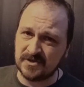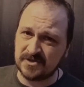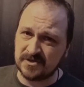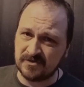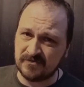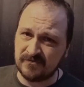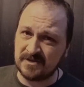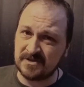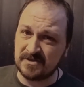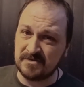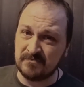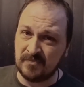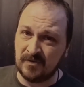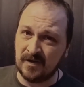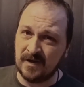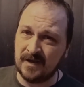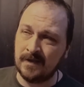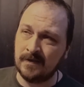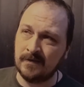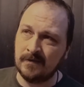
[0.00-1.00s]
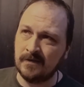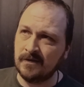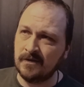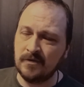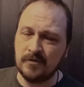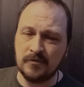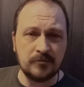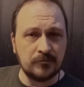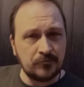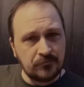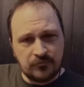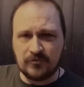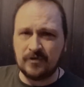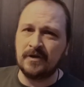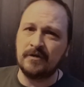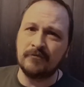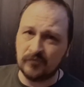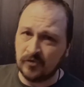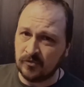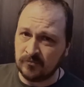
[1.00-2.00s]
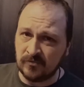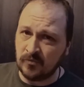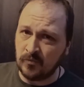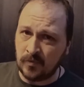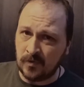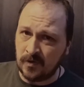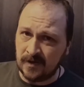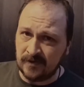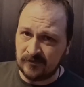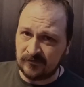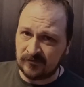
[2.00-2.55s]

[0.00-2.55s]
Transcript: directed by brilliant Robert Wise.